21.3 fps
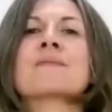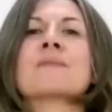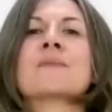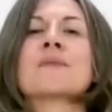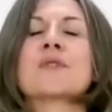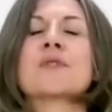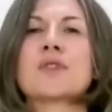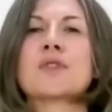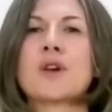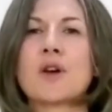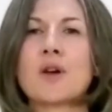
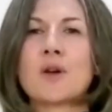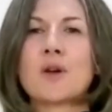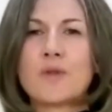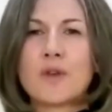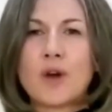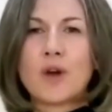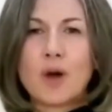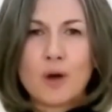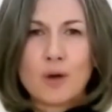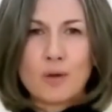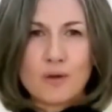So the
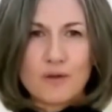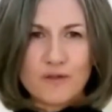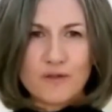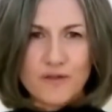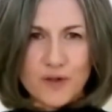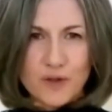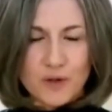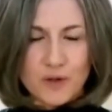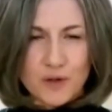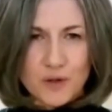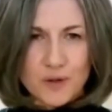whole
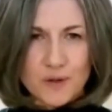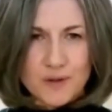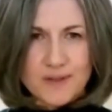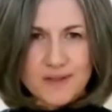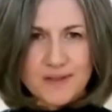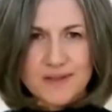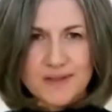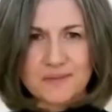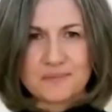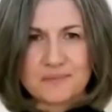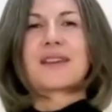foods,
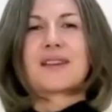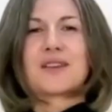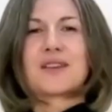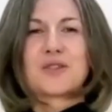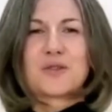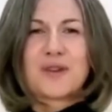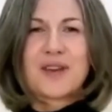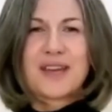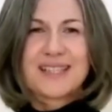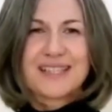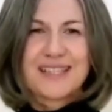
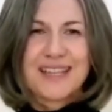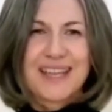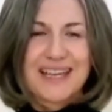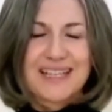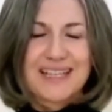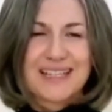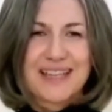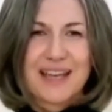trying to get to